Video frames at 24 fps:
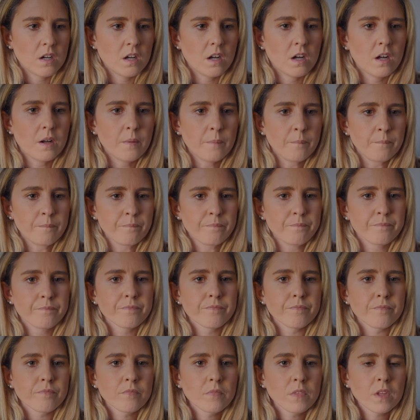um,
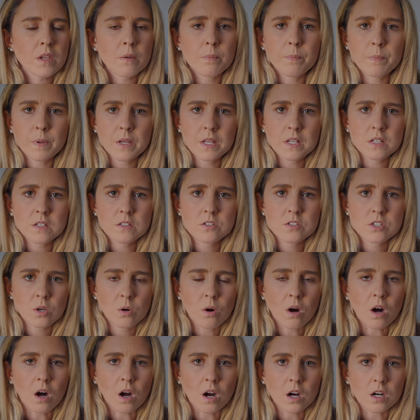been
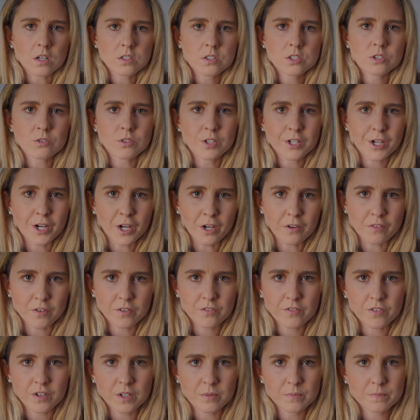so hard to
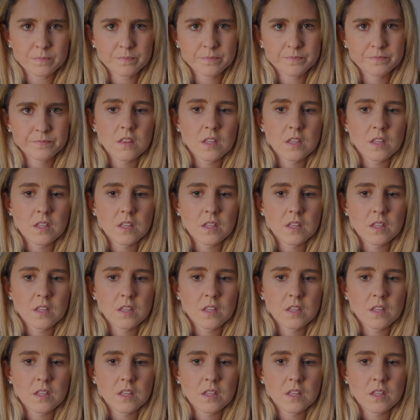recover from.